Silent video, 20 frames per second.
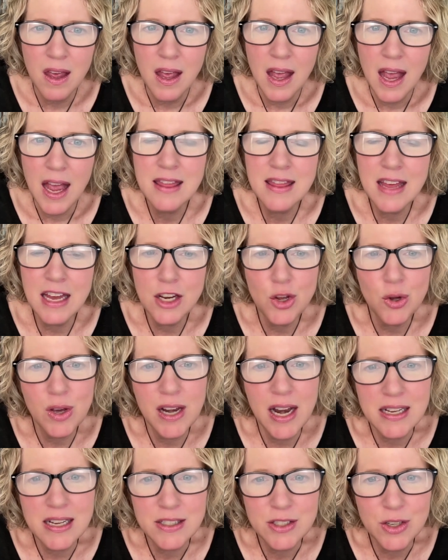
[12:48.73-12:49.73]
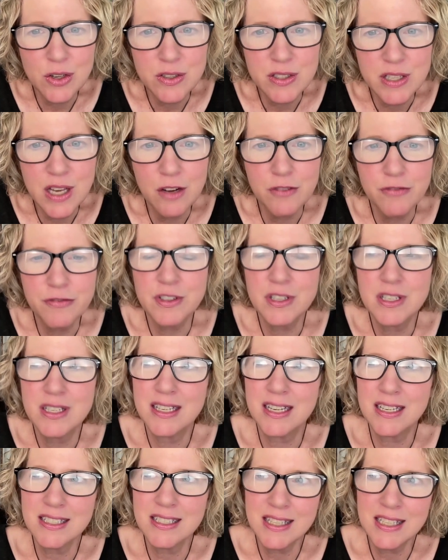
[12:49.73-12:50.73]
And then you can ask yourself,
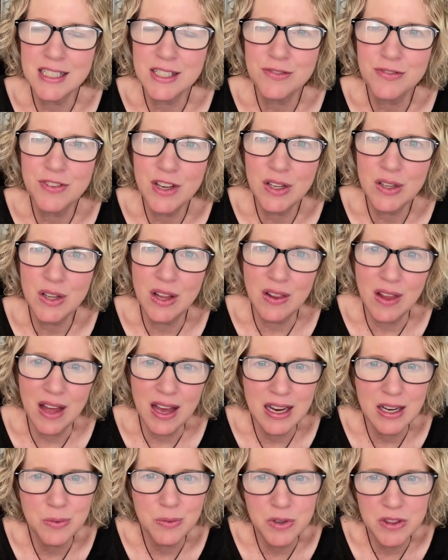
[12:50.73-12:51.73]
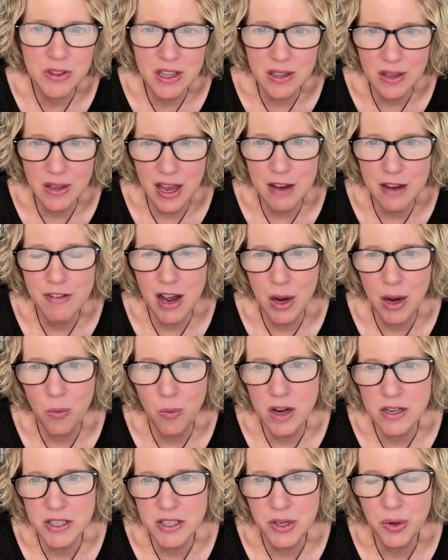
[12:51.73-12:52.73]
does this feel aligned with the life I
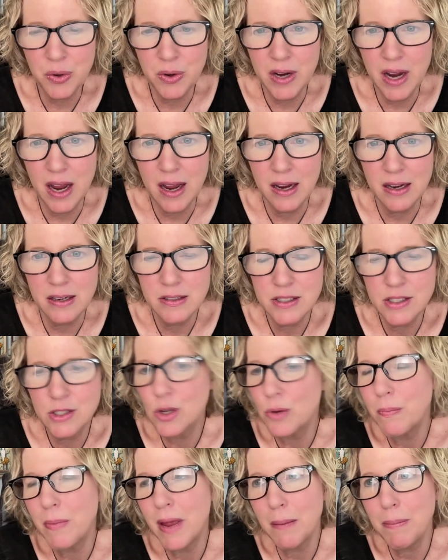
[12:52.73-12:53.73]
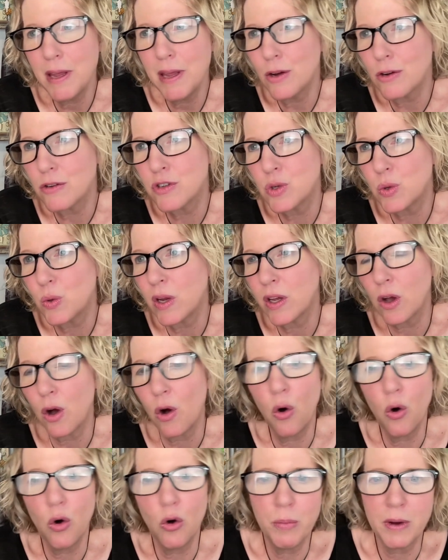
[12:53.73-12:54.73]
want to create? So maybe you're doing a
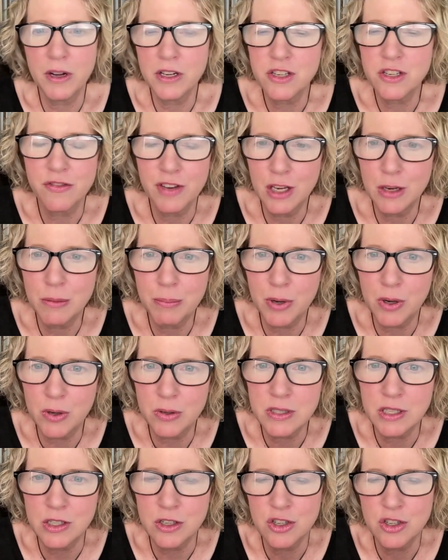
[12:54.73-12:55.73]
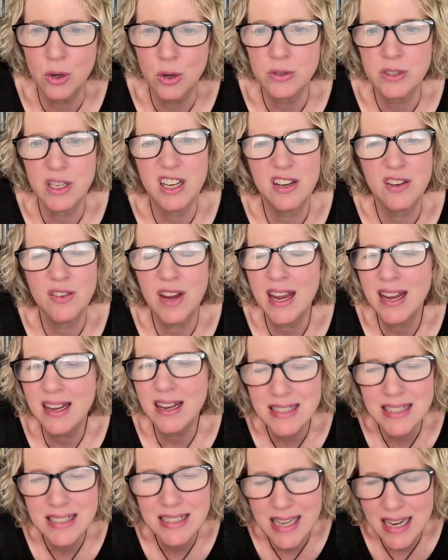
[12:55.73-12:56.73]
whole bunch of in-person shows and you
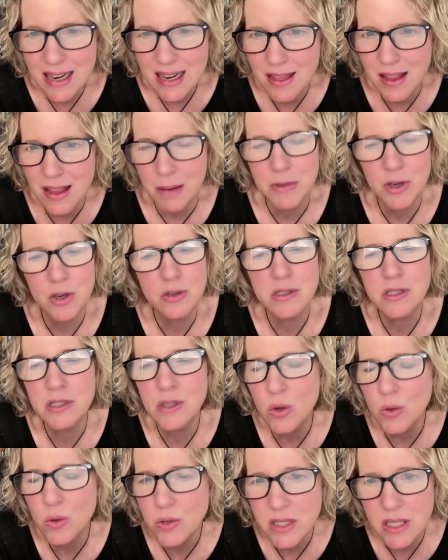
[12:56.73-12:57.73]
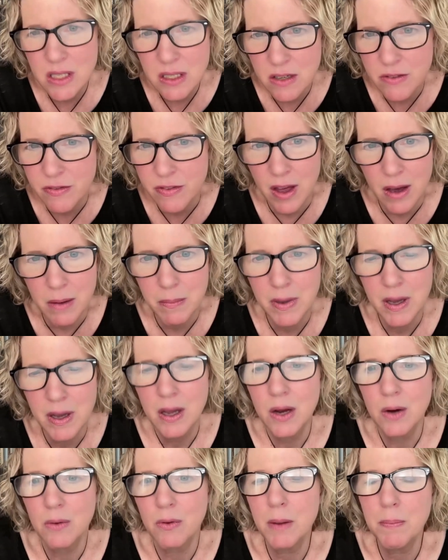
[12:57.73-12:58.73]
can't stand them. You're so sick of them,
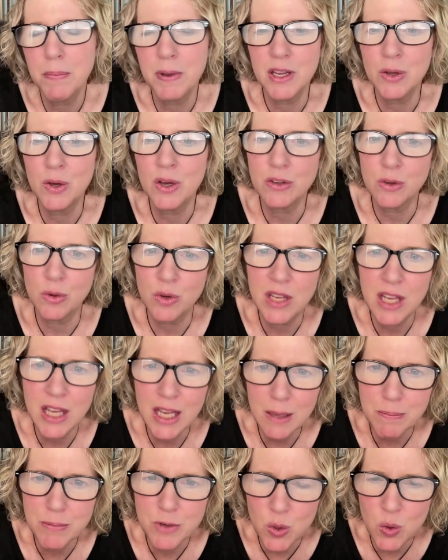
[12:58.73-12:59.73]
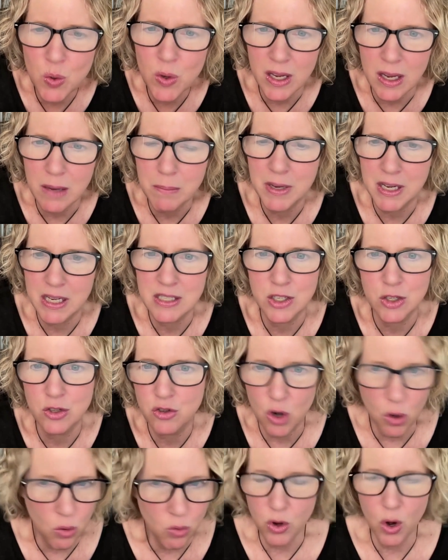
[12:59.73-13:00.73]
right? But yet you keep doing it because you
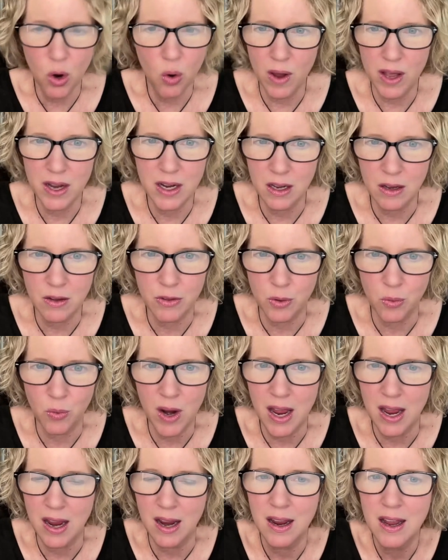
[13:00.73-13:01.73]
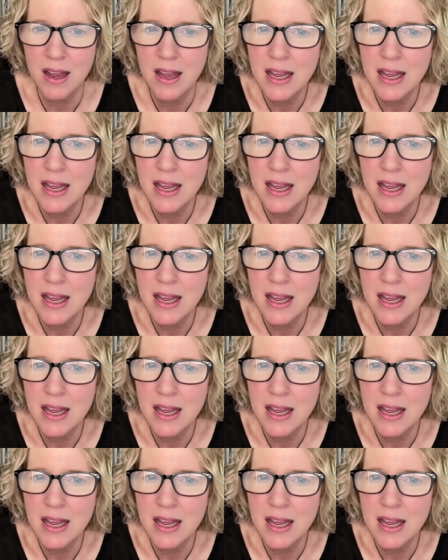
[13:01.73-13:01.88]
don't know any other way.